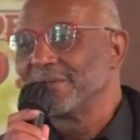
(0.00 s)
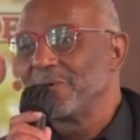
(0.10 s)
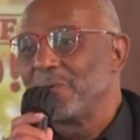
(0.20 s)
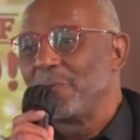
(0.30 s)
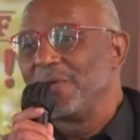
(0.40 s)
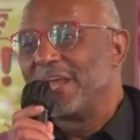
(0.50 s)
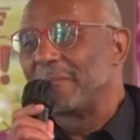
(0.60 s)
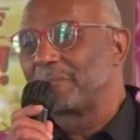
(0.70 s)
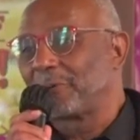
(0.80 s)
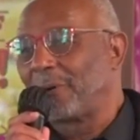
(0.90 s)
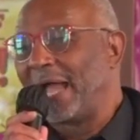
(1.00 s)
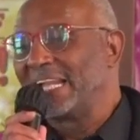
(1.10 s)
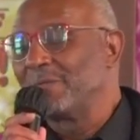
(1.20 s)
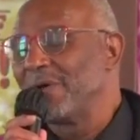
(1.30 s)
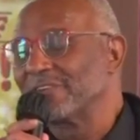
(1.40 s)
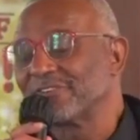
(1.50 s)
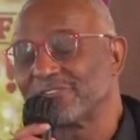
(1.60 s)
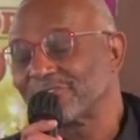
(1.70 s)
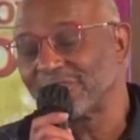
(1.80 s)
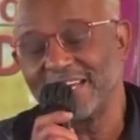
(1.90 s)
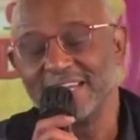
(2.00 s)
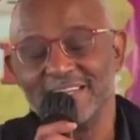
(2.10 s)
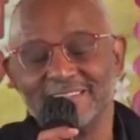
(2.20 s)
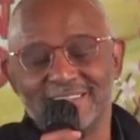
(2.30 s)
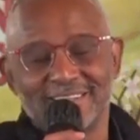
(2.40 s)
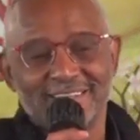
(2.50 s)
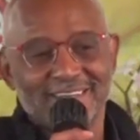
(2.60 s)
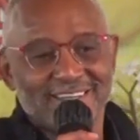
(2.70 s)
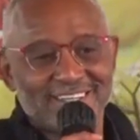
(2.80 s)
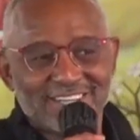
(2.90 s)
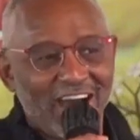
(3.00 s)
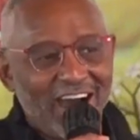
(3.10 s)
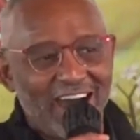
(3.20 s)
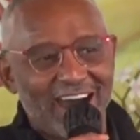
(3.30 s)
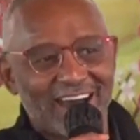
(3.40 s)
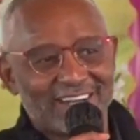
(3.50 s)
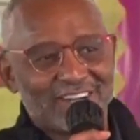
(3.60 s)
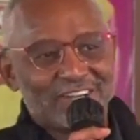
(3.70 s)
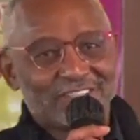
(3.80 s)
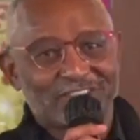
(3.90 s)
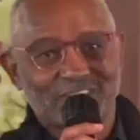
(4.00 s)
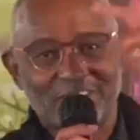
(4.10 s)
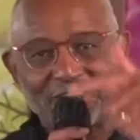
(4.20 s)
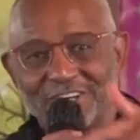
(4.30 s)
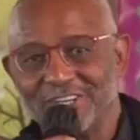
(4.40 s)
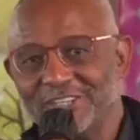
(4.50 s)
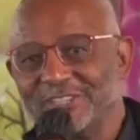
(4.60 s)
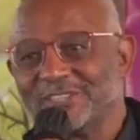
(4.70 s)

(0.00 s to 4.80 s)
We have prayed and we have seen God turn some